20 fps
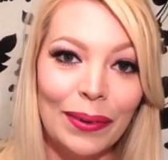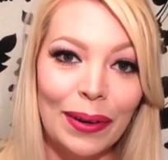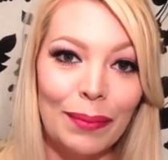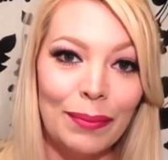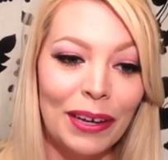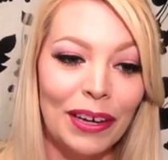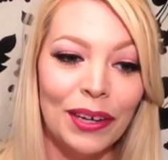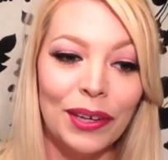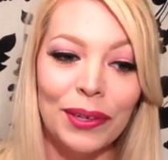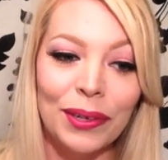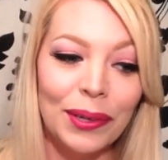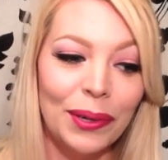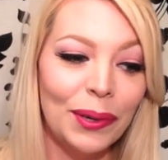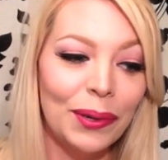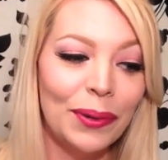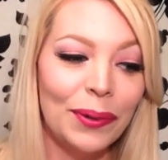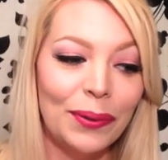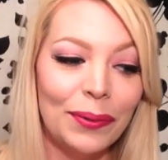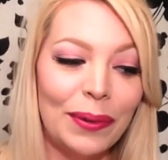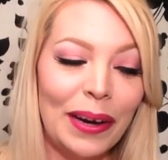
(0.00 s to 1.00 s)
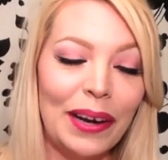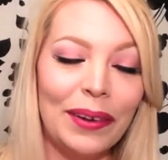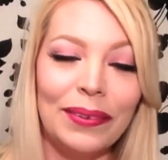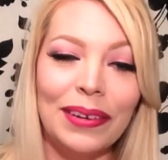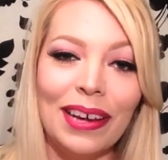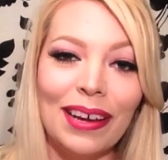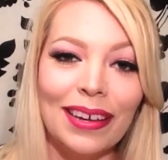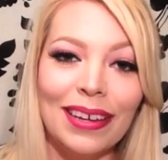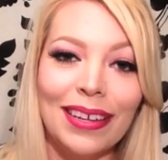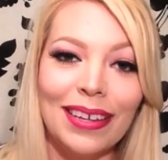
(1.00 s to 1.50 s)
I'm not going to go around
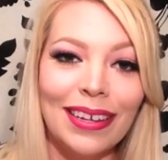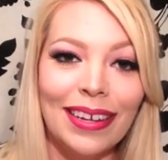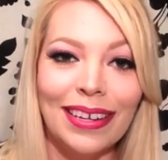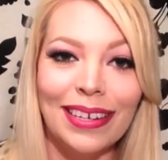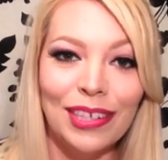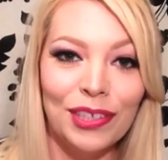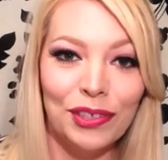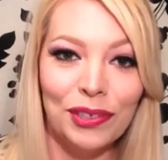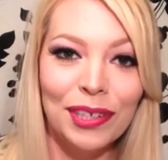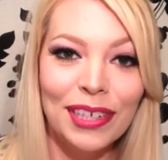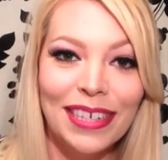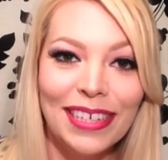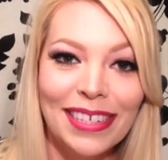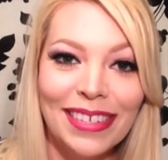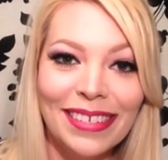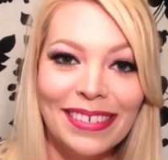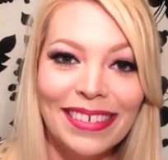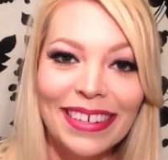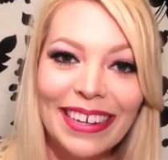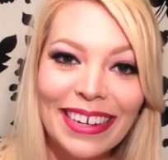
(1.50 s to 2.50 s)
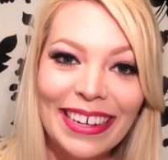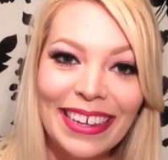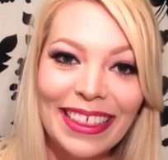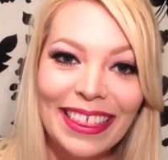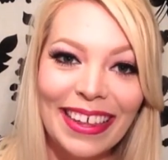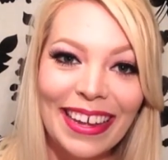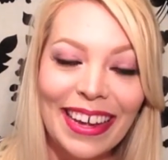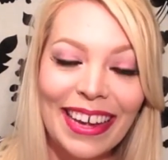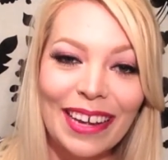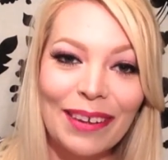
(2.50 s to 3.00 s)
hugging any trees or
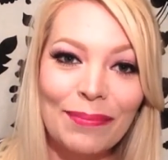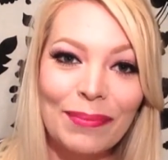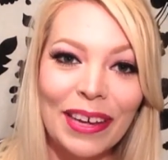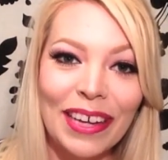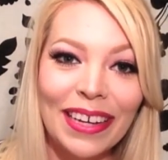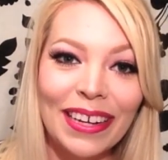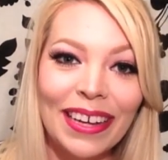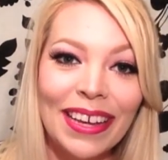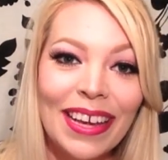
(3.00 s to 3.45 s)
anything, but